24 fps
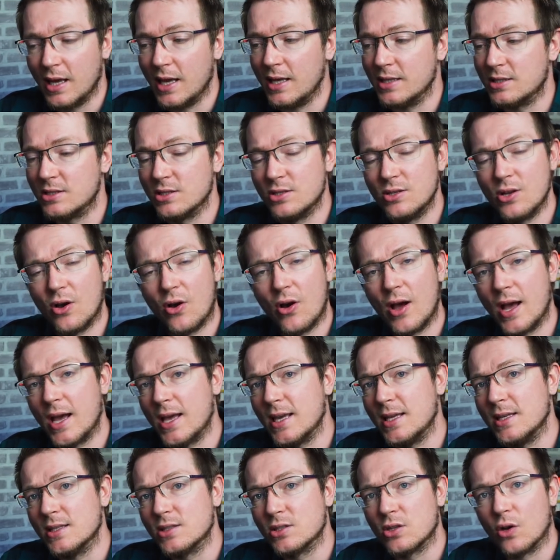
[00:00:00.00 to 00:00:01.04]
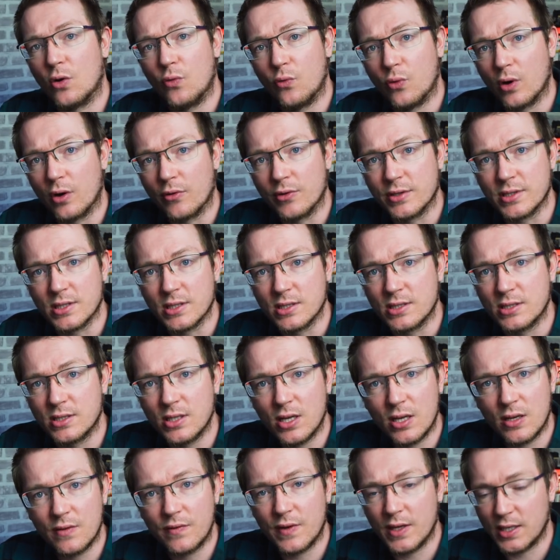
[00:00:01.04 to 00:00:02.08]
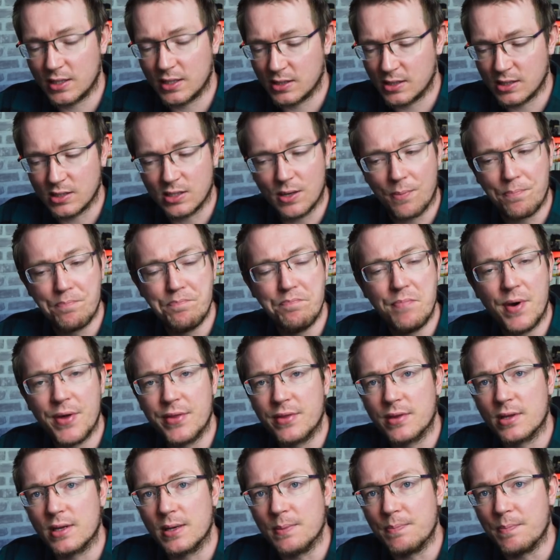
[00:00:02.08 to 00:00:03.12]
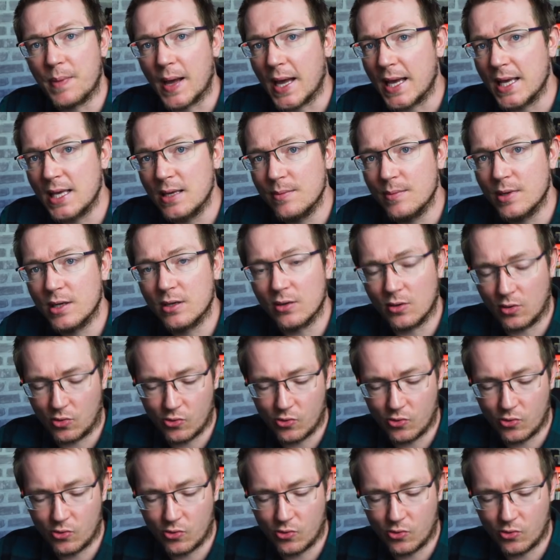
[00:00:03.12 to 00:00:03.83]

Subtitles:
It's not a software as a service, as a monthly payment,